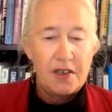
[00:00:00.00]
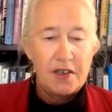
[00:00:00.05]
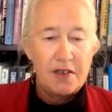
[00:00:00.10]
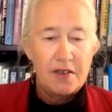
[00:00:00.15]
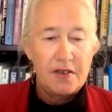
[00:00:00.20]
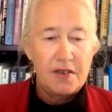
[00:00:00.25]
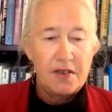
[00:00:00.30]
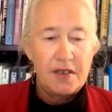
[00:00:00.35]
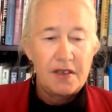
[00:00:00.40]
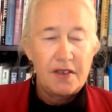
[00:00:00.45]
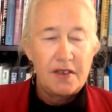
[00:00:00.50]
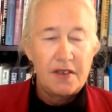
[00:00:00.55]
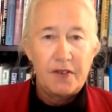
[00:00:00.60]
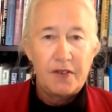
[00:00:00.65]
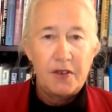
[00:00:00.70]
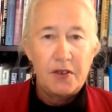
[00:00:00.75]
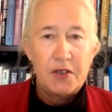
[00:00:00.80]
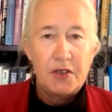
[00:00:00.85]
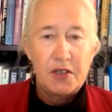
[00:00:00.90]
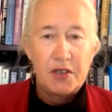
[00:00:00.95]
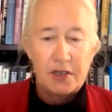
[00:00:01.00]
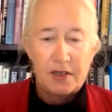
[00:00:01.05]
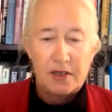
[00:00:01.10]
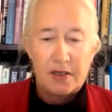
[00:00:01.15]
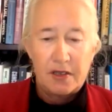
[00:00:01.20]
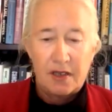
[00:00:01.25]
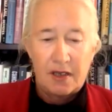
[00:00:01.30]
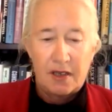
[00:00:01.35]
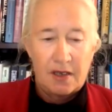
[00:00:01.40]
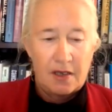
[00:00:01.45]
years in the future.
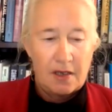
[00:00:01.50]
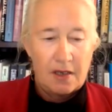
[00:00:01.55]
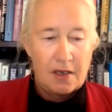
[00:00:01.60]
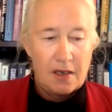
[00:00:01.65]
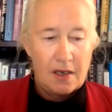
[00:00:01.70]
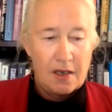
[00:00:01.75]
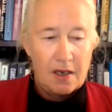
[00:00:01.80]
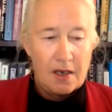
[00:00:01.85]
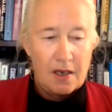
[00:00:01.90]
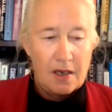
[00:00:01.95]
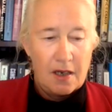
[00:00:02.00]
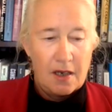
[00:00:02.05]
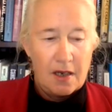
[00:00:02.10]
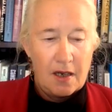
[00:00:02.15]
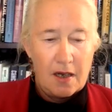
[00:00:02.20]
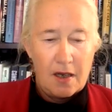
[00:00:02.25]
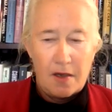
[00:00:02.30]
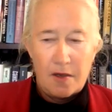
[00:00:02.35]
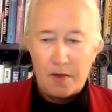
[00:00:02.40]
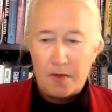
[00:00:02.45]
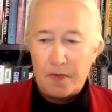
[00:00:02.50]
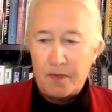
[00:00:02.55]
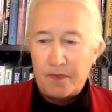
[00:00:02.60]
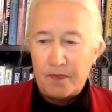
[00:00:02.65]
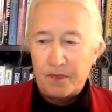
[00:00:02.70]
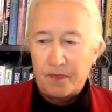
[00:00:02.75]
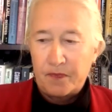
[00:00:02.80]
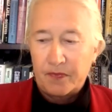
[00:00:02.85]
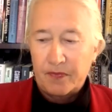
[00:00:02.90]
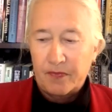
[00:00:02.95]
Um,
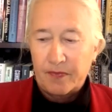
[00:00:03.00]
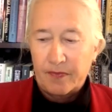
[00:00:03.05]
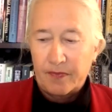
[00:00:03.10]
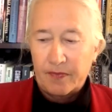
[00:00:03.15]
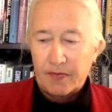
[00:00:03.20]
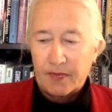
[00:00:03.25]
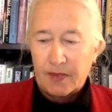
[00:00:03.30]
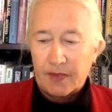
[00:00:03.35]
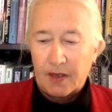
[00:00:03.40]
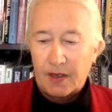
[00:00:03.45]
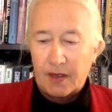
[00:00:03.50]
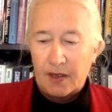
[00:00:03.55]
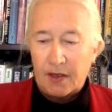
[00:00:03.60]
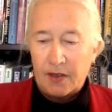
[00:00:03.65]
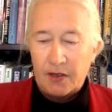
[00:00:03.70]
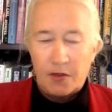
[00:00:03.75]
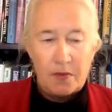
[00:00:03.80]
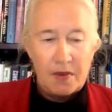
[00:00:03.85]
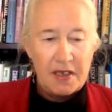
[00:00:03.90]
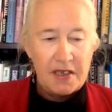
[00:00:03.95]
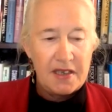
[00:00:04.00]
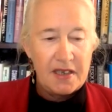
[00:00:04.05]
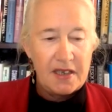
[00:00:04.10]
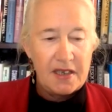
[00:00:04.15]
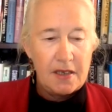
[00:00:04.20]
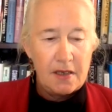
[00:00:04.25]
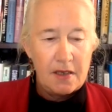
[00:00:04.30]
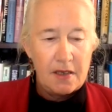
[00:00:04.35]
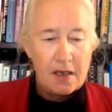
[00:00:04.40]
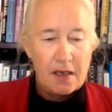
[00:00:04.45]
the
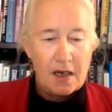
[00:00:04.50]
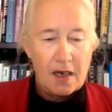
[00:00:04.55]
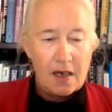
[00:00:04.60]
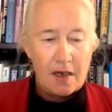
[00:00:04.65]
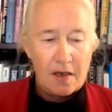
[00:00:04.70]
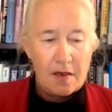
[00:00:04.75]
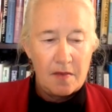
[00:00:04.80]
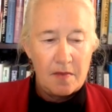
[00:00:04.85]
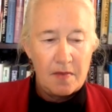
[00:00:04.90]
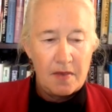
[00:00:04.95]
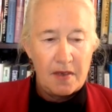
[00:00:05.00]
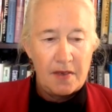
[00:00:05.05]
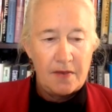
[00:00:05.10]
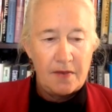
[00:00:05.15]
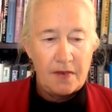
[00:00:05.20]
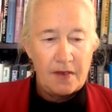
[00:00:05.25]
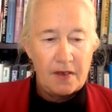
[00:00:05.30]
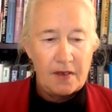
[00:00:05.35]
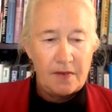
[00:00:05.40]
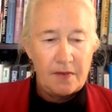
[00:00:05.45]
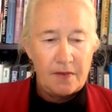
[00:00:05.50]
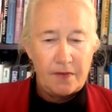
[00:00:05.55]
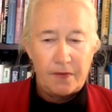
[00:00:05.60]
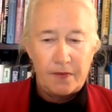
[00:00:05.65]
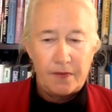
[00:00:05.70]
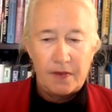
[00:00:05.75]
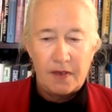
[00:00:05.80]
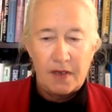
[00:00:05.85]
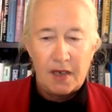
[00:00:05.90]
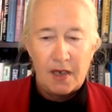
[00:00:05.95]
reason, um, and, and
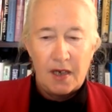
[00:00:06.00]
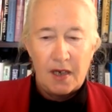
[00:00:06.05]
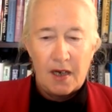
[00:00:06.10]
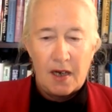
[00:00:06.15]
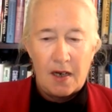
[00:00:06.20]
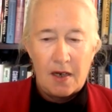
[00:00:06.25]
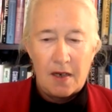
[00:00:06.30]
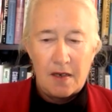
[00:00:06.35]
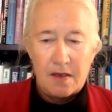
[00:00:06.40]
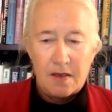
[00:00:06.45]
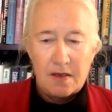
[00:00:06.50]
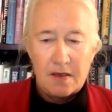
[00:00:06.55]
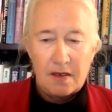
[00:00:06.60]
uh,